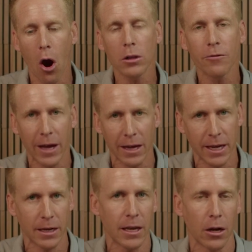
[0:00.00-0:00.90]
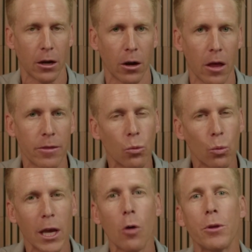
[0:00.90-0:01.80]
of that data here, and then
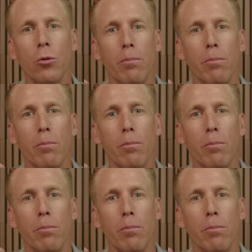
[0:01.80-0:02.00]
we help you